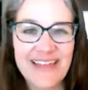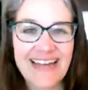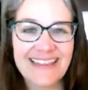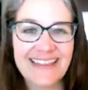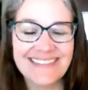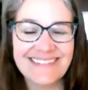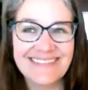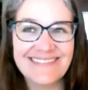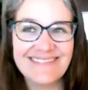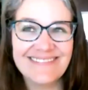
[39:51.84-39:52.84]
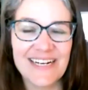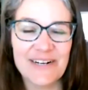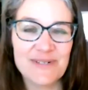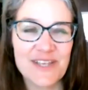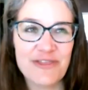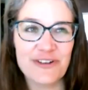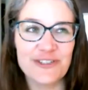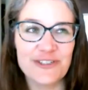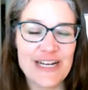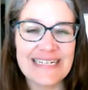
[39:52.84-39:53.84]
that that that it was a
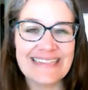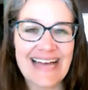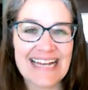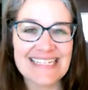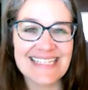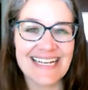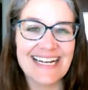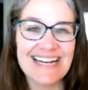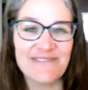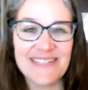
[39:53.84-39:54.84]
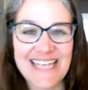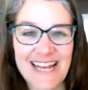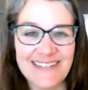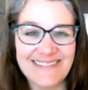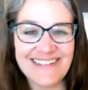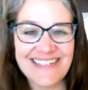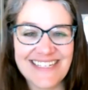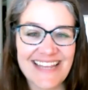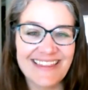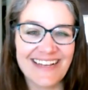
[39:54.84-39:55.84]
third grade class that kind of set
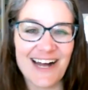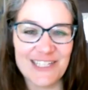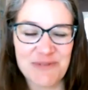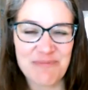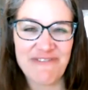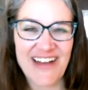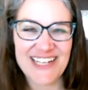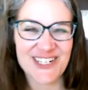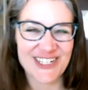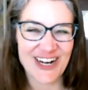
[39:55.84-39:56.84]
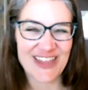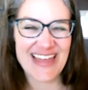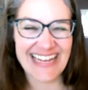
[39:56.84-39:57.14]
set the college professor on